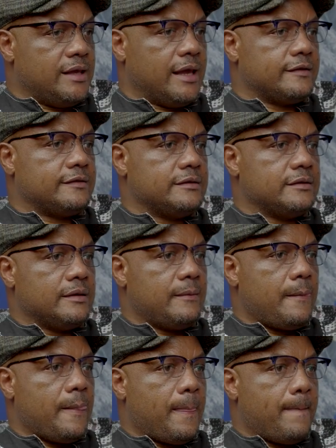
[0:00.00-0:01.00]
Yes.
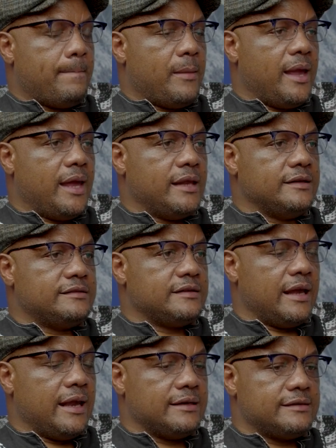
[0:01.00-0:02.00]
And
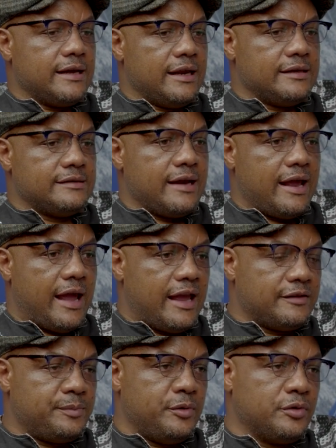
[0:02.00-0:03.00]

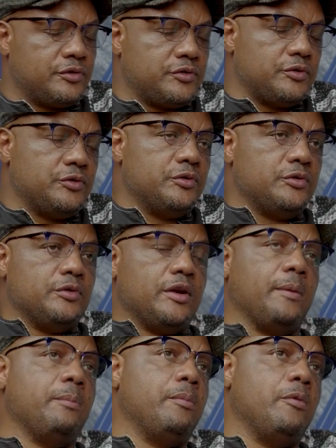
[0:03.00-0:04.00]
I spoke to
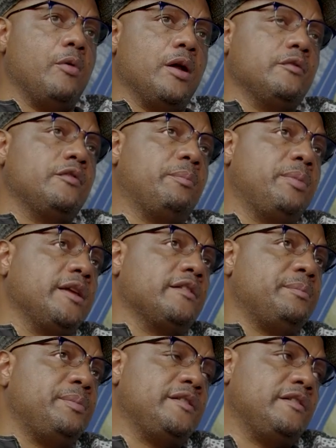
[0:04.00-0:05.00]
one of the
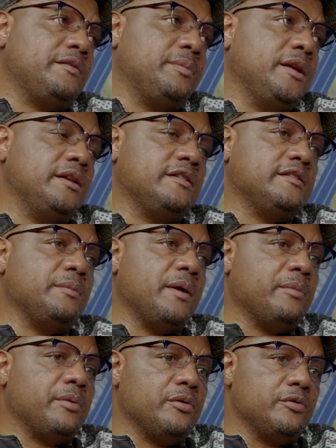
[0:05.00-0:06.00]
biggest businessmen in
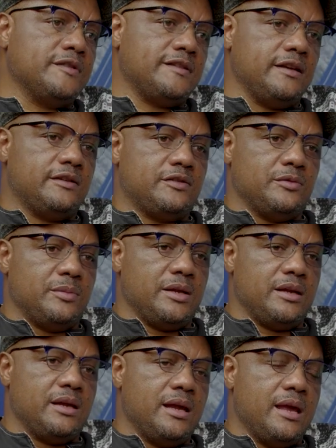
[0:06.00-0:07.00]
Zimbabwe who said to
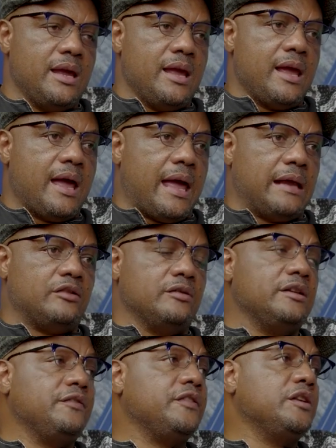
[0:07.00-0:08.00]
me, I
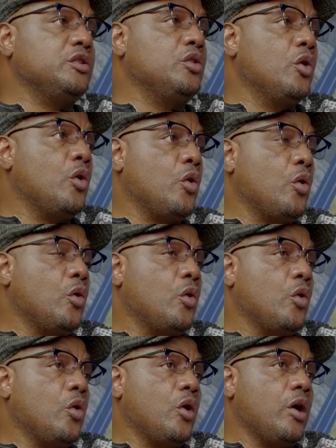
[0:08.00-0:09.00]
don't even
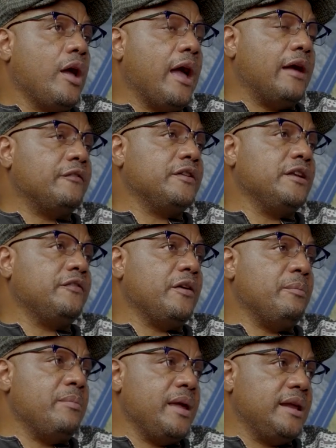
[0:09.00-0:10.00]
know. I've
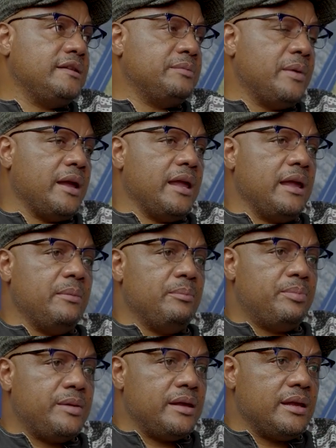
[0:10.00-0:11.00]
never met my
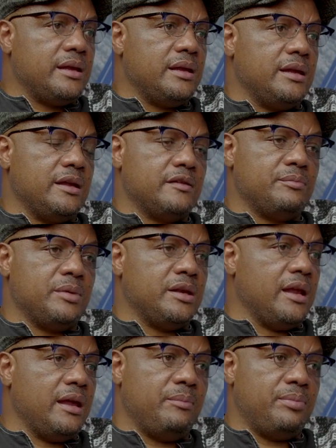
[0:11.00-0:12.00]
MP. He's
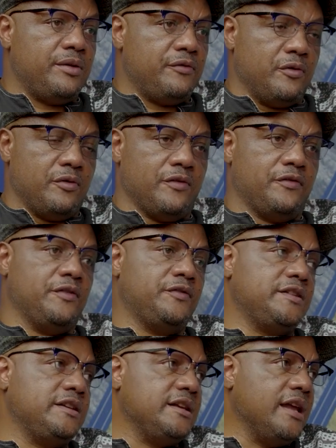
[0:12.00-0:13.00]
been MP for
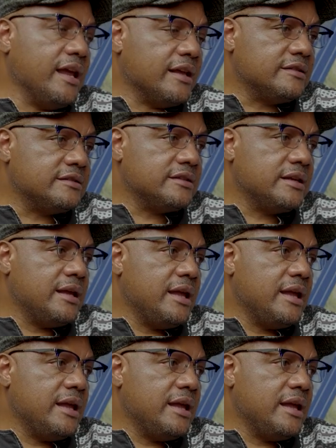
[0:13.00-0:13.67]
15 years.